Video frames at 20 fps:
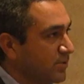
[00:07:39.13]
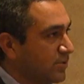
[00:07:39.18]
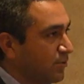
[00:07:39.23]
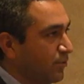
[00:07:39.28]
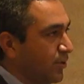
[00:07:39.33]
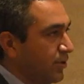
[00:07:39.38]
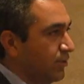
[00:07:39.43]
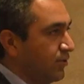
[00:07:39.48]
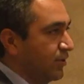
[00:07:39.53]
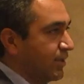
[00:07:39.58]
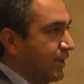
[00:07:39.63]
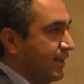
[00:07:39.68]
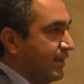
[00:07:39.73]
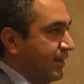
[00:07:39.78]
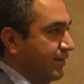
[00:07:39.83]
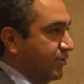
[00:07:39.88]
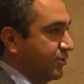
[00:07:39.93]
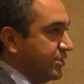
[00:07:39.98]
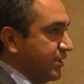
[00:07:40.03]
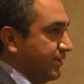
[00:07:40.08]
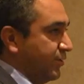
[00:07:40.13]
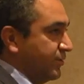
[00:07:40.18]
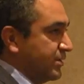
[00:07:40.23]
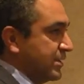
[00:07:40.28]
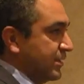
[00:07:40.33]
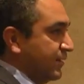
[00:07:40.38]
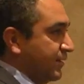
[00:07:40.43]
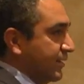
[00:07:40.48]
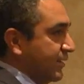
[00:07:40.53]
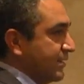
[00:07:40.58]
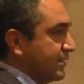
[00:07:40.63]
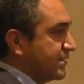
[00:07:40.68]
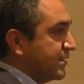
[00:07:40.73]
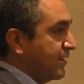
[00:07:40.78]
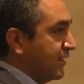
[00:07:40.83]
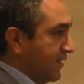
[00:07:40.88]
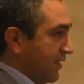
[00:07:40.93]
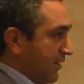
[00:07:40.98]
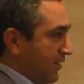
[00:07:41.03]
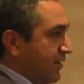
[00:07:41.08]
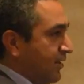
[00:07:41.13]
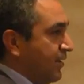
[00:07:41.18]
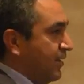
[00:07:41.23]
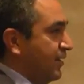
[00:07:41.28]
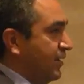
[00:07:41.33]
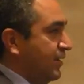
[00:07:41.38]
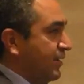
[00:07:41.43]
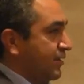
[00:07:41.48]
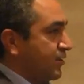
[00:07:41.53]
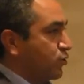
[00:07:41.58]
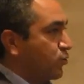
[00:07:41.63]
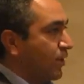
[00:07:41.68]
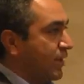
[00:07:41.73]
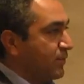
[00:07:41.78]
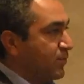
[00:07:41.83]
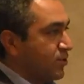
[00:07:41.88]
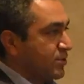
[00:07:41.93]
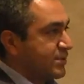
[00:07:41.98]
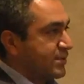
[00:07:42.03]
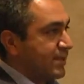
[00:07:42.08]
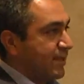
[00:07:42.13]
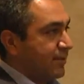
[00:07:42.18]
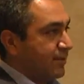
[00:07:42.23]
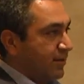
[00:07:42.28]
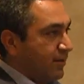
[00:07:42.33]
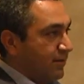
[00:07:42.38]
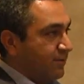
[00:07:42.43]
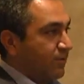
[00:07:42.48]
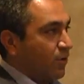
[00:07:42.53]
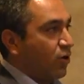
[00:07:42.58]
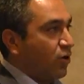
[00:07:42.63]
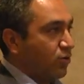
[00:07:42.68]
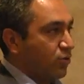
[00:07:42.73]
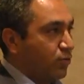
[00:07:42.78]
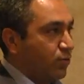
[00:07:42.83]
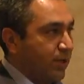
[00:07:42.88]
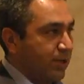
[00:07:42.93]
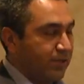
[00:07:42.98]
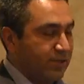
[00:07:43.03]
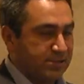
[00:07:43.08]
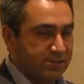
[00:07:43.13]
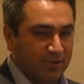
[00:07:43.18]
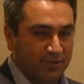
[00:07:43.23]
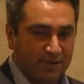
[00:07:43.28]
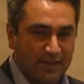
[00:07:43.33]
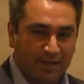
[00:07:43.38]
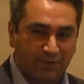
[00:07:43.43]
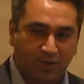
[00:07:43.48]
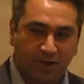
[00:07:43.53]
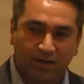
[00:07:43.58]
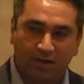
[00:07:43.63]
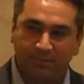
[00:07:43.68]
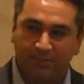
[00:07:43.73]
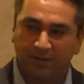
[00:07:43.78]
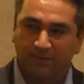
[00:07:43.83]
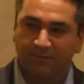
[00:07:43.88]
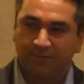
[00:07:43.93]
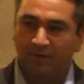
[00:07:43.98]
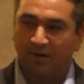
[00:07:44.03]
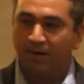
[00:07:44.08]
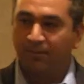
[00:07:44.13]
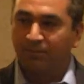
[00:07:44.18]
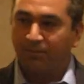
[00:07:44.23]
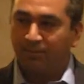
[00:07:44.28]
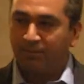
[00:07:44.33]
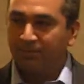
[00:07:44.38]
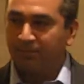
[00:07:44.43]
So when you look at energy and utilities, 20% of all queries are now coming from